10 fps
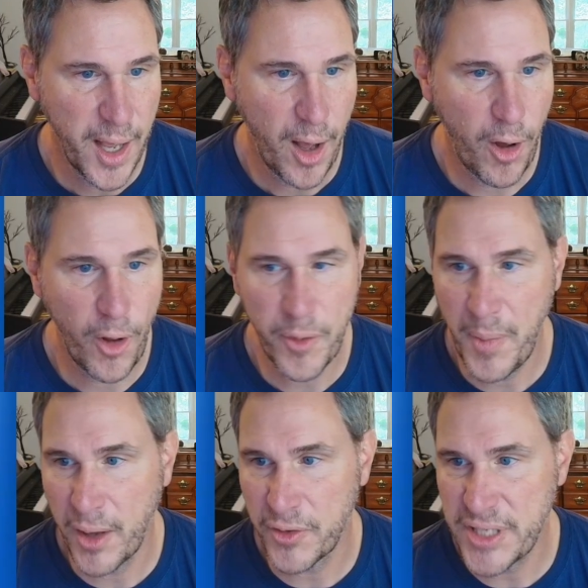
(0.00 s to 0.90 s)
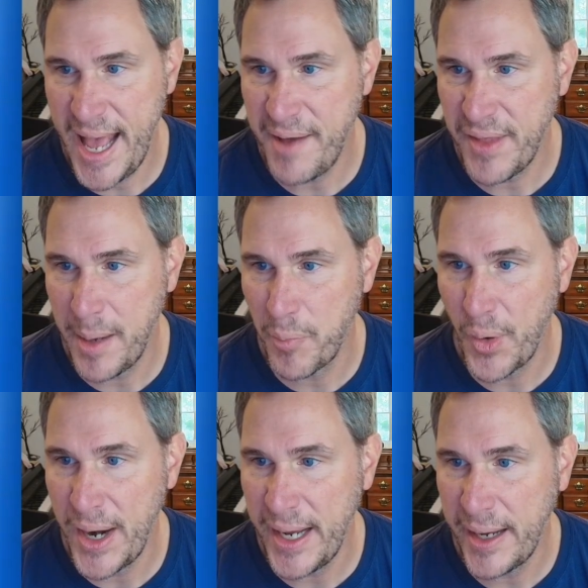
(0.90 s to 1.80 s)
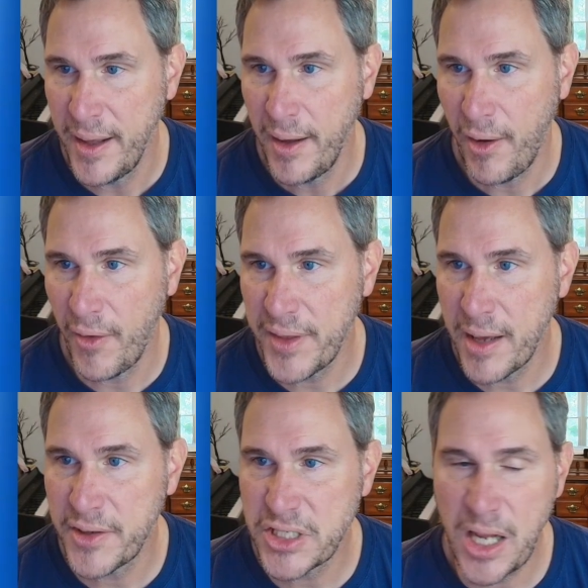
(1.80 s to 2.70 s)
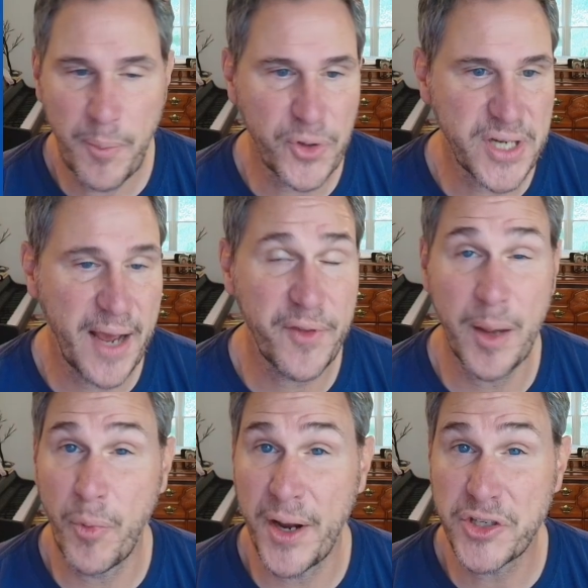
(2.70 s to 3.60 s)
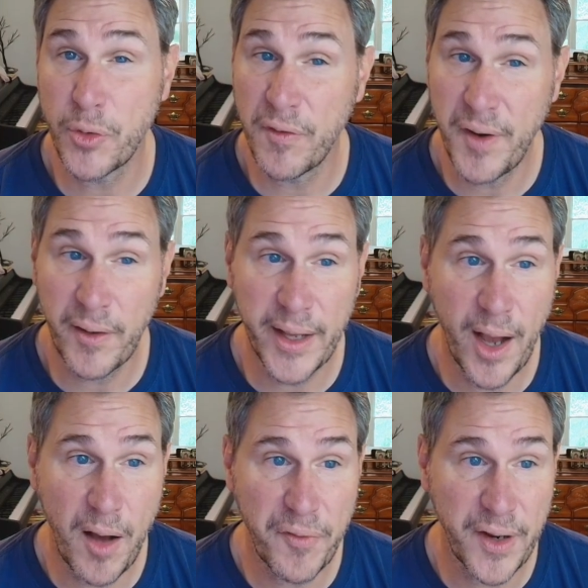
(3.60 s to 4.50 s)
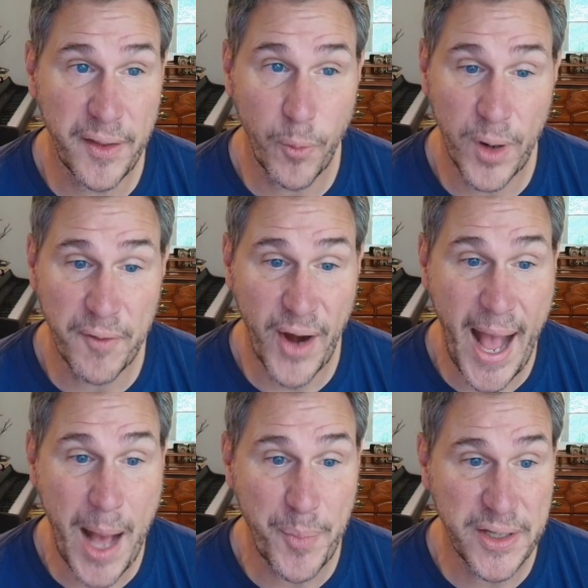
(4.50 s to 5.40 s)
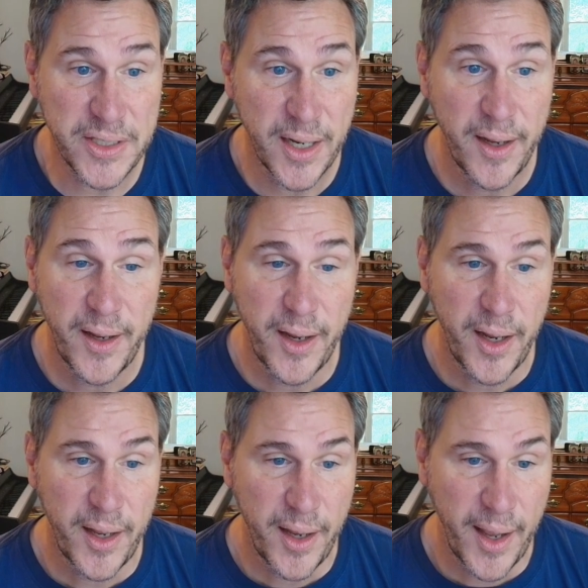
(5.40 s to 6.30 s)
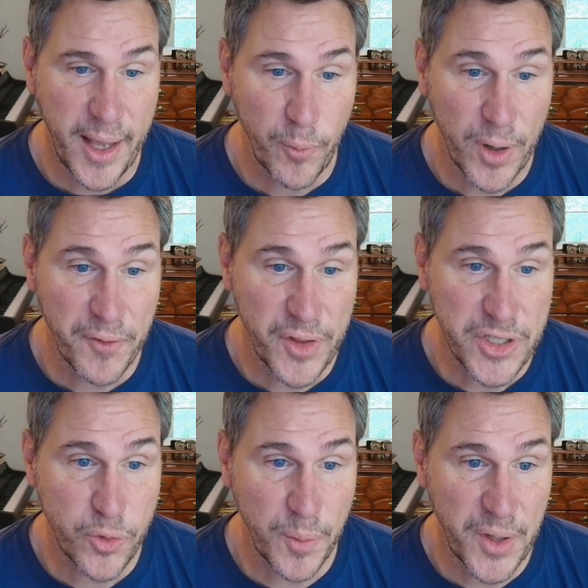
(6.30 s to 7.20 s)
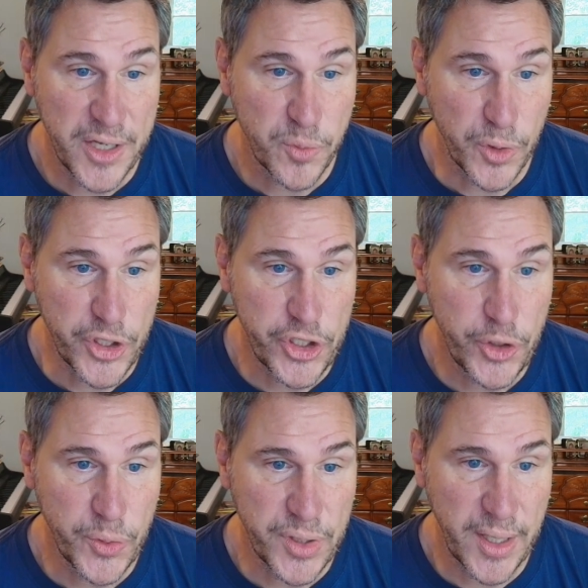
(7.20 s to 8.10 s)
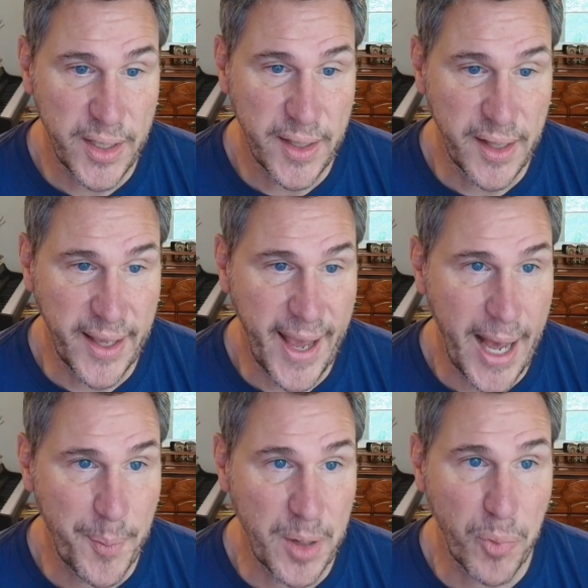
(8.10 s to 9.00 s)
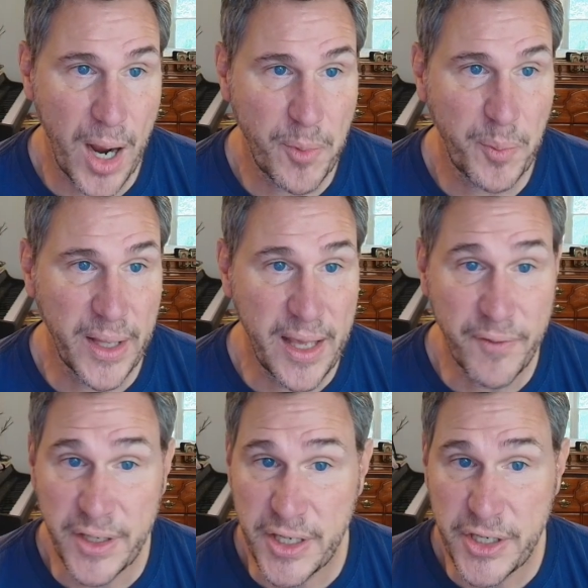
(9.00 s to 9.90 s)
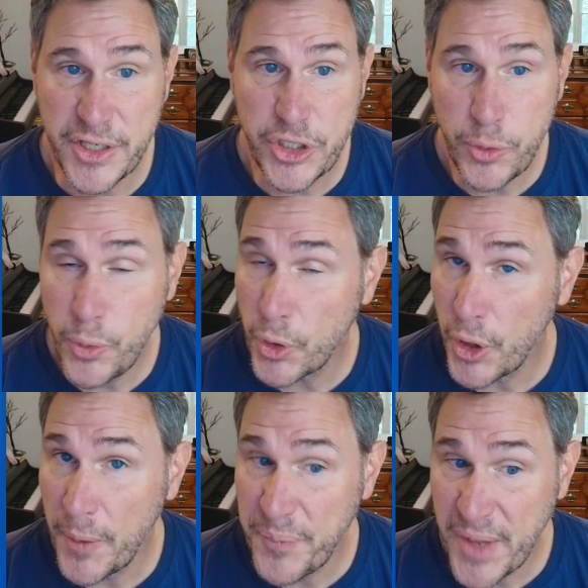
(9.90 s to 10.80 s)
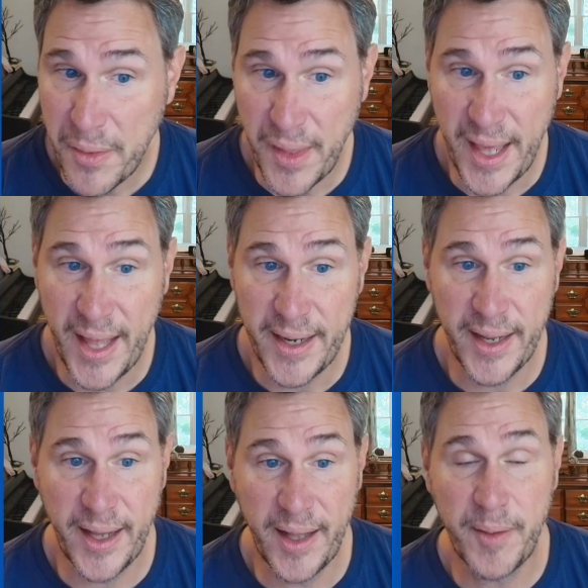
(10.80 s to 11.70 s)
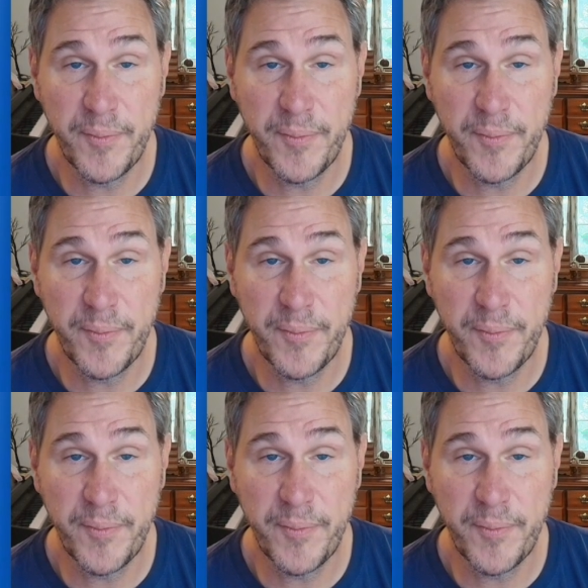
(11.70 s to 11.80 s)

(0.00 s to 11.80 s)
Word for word: All the models have that break. All the ensembles have that break. So we're fairly confident that whatever happens and whatever the storm does will shoot the gap, and probably even sooner than uh,